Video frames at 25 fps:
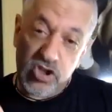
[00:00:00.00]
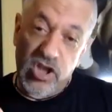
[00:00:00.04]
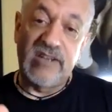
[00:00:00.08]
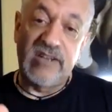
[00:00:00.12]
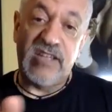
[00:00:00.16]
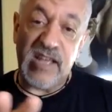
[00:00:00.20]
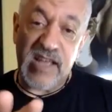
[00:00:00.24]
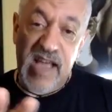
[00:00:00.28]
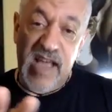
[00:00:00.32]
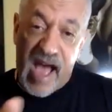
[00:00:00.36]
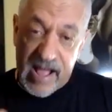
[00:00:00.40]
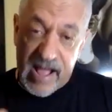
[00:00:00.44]

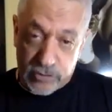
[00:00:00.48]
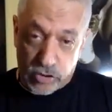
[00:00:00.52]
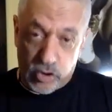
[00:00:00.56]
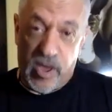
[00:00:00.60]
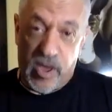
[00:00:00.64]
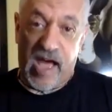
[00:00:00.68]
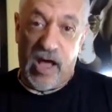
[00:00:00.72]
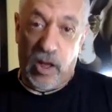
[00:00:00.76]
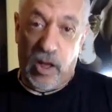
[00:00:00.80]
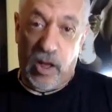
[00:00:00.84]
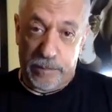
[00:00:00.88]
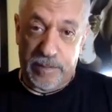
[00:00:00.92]
Dundee
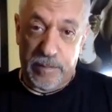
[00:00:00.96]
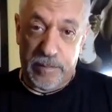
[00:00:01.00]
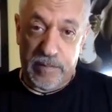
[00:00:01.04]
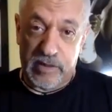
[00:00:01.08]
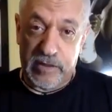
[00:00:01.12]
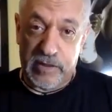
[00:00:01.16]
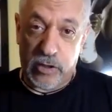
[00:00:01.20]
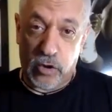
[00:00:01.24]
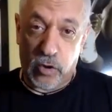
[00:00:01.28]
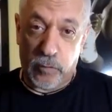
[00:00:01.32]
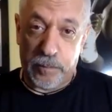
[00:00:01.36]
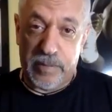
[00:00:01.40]
had to
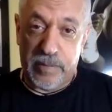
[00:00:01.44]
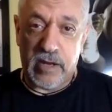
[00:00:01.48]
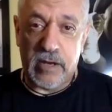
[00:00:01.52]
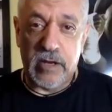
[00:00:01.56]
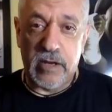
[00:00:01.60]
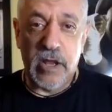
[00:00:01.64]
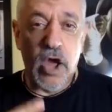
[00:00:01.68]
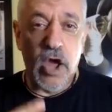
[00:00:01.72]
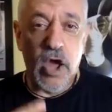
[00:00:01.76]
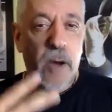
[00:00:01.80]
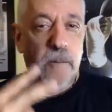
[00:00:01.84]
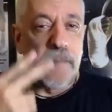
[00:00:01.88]
help him a little
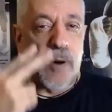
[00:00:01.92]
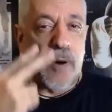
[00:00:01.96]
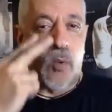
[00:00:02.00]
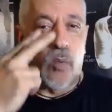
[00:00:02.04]
bit.